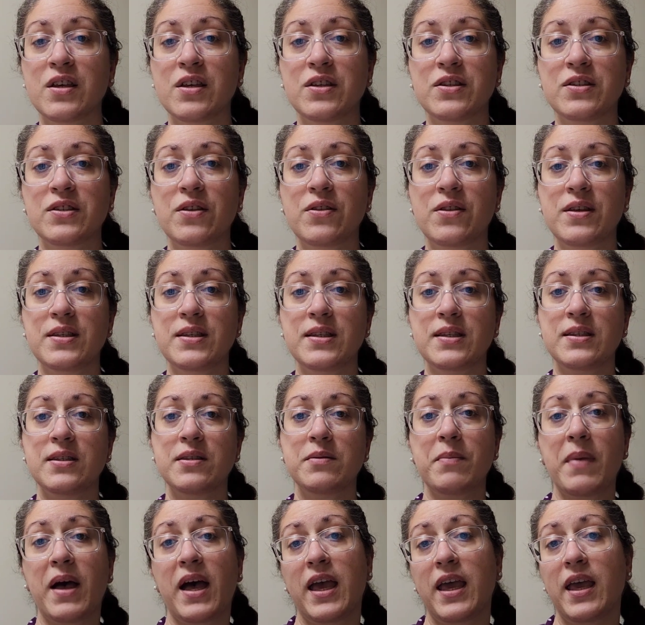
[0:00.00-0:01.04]
So this is
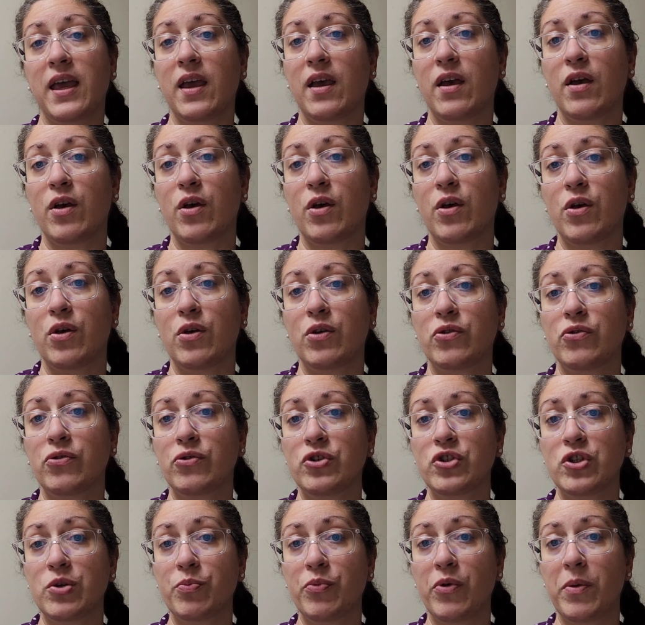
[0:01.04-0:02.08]
my cruise
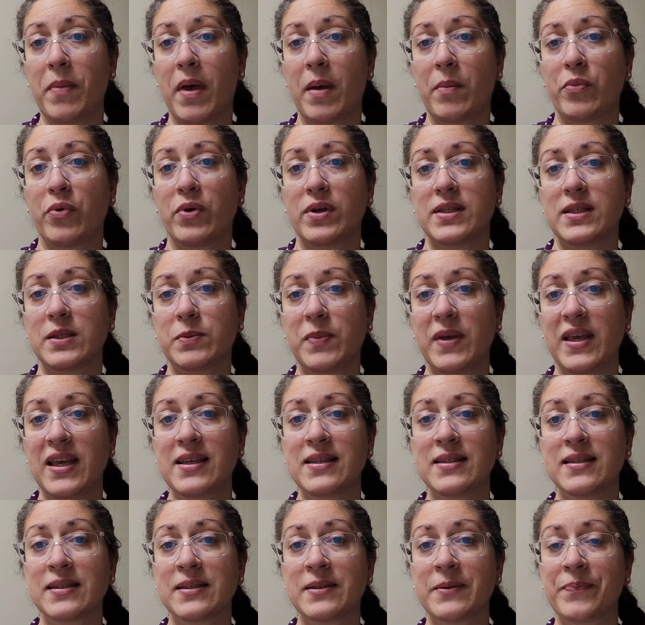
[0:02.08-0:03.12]
ship remembrance
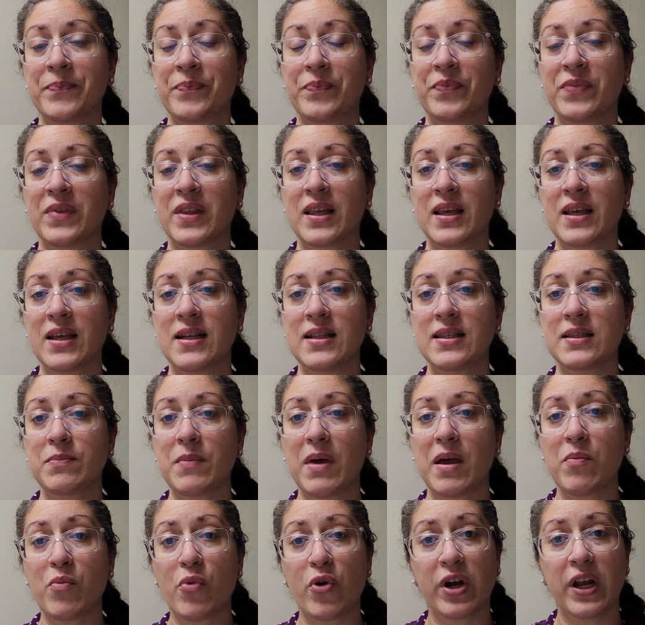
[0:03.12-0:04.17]
piece. It's
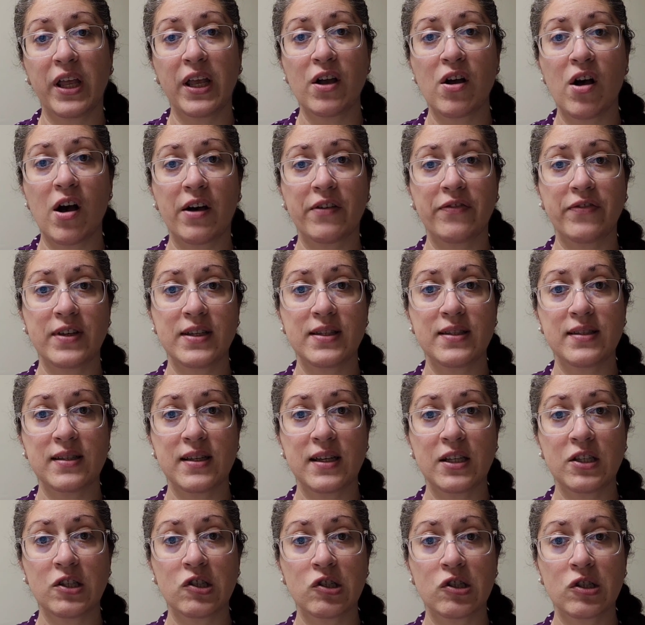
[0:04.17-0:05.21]
my morning coffee
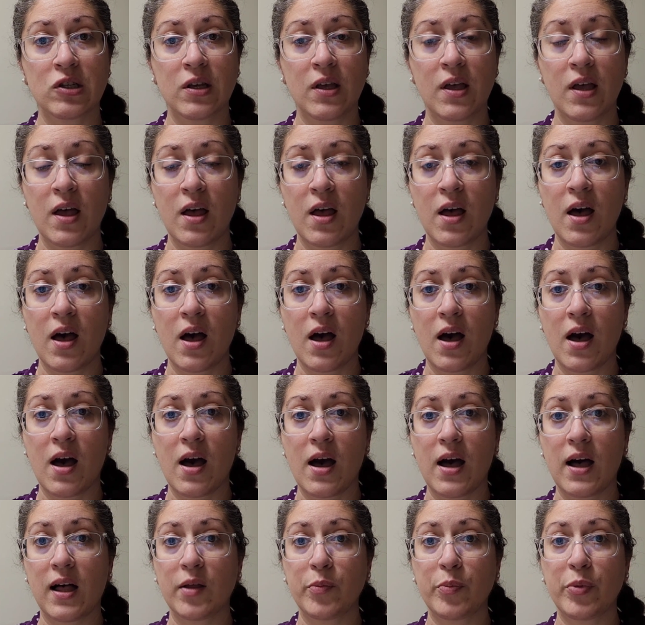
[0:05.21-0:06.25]
stitch.
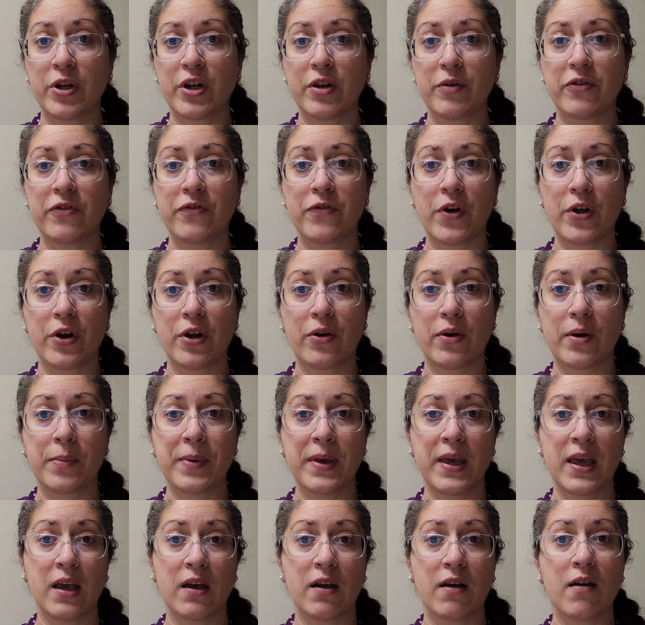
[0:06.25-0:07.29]
I'll put a photo up
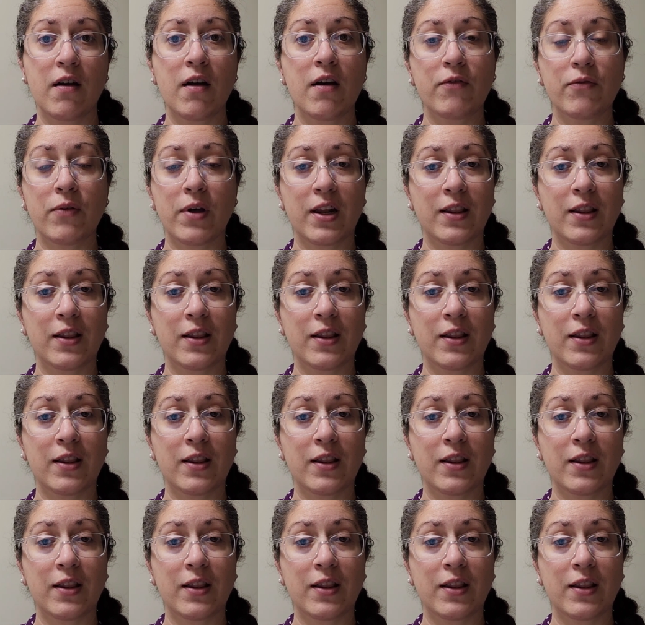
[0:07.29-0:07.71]
here of what